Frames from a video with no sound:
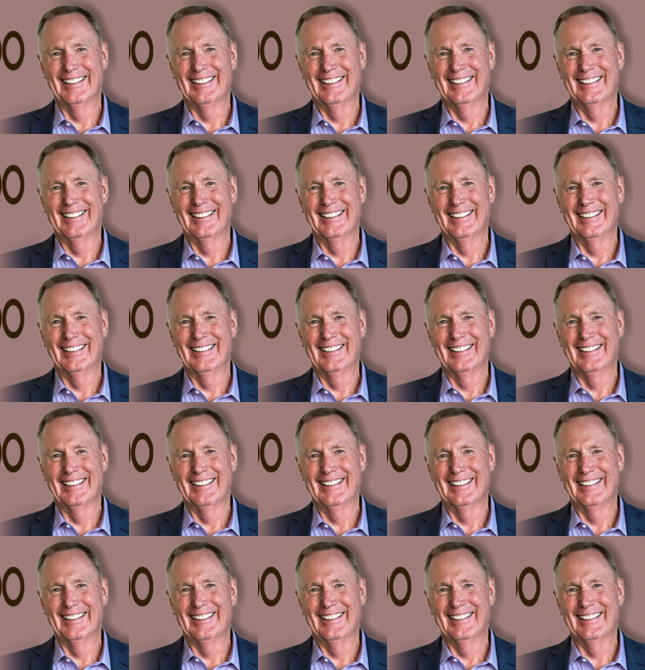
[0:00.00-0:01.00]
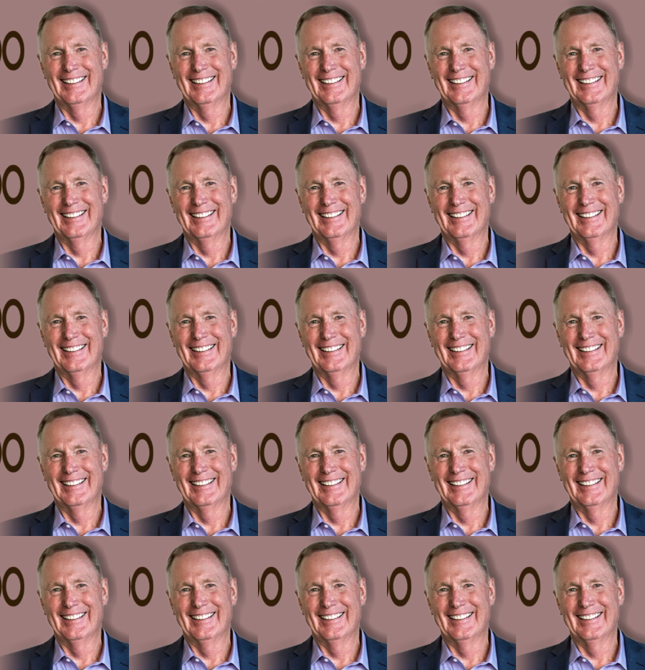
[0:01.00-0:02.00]

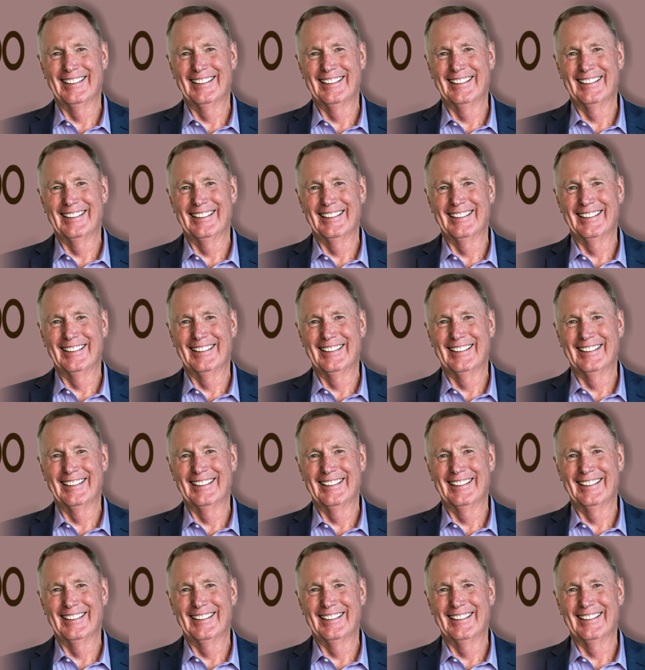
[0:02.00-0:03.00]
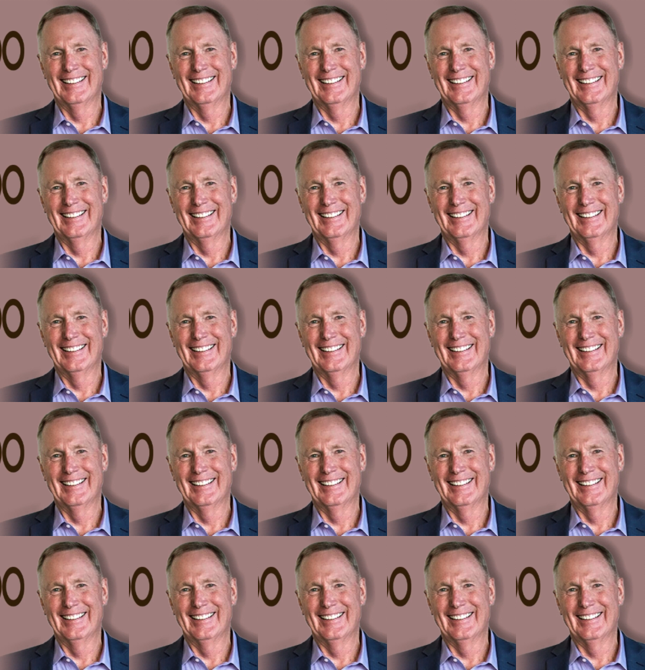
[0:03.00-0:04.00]

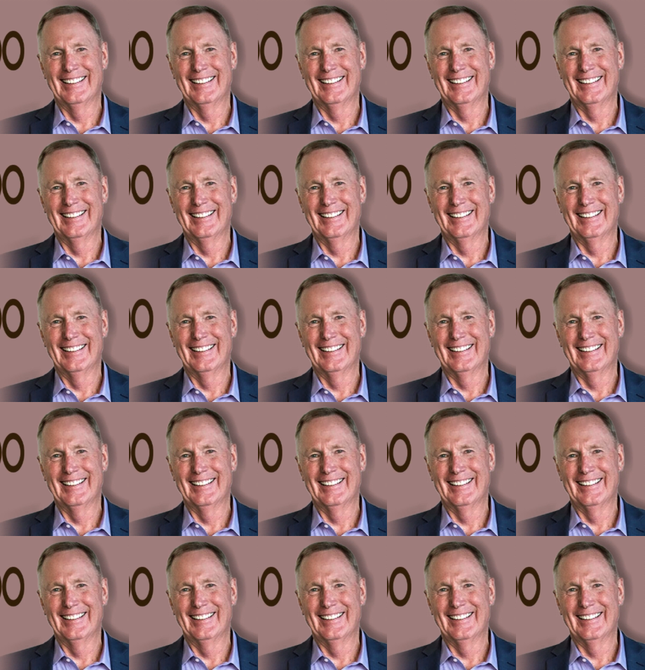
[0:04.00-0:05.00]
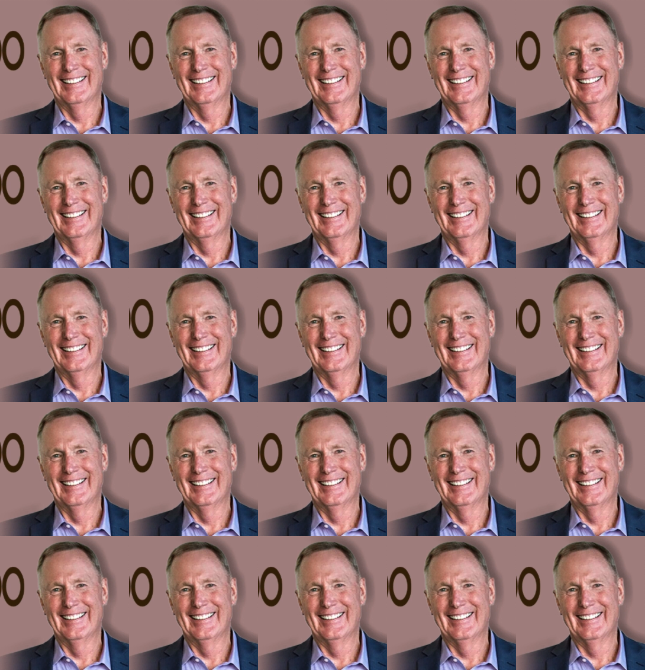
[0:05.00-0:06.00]

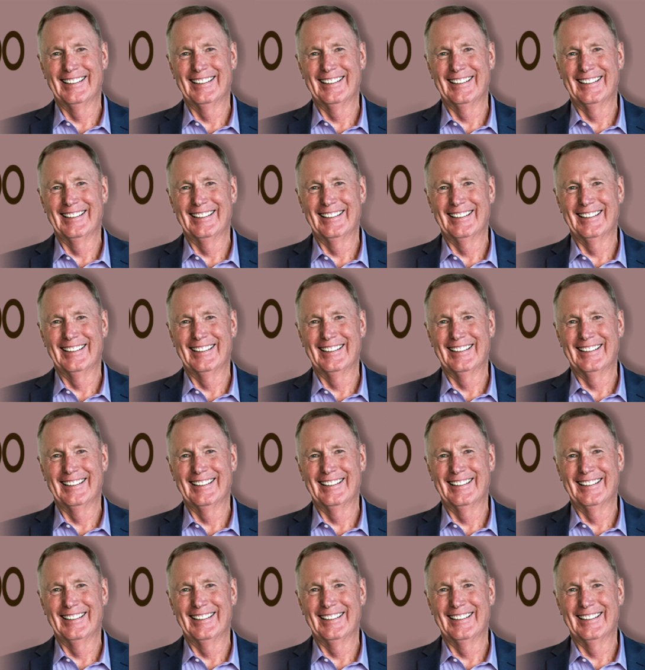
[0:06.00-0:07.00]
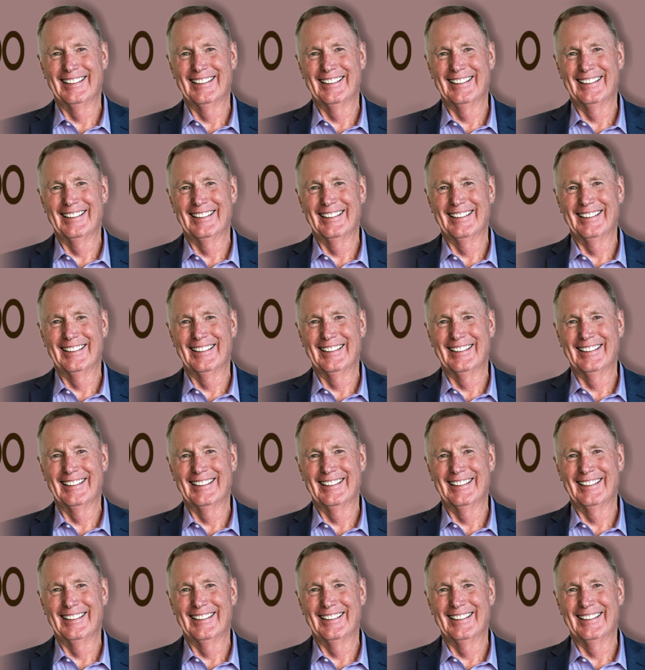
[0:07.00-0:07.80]
This is a still picture; no speech is visible.